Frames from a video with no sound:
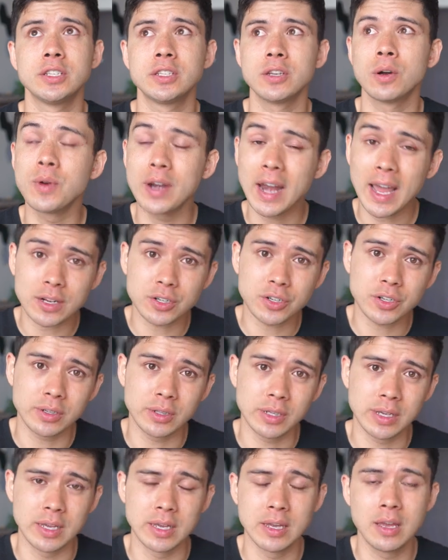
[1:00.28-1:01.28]
So
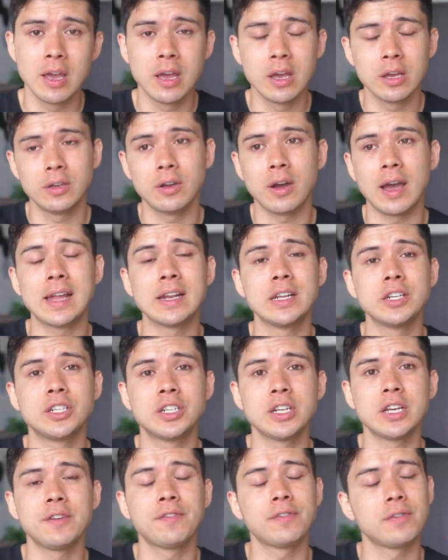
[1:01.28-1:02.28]
naturally, your
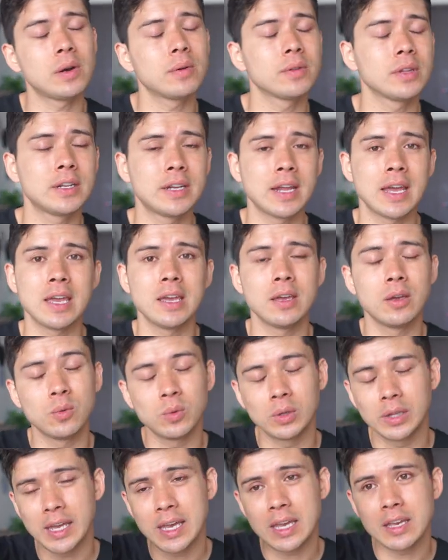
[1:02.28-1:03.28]
energy throughout the day, it
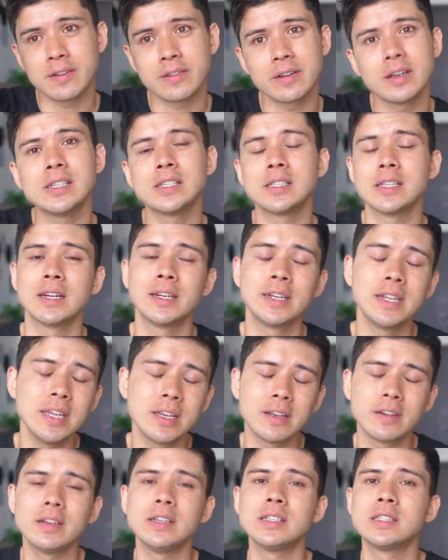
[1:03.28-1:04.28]
will increase, then
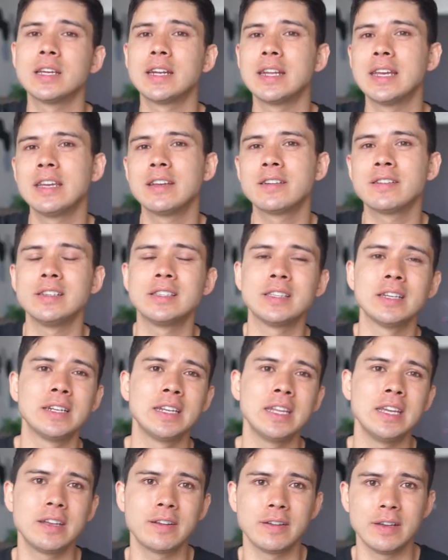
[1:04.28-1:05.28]
decrease, then increase, then
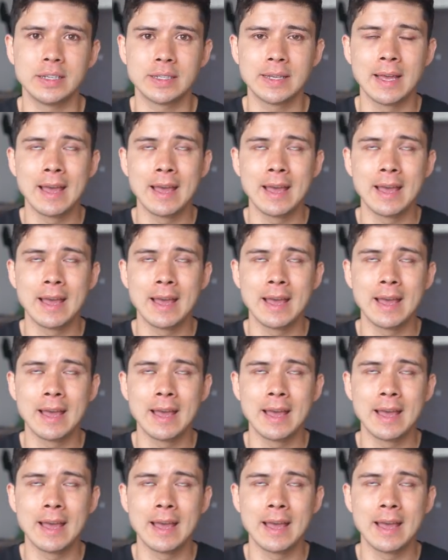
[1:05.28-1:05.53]
decrease.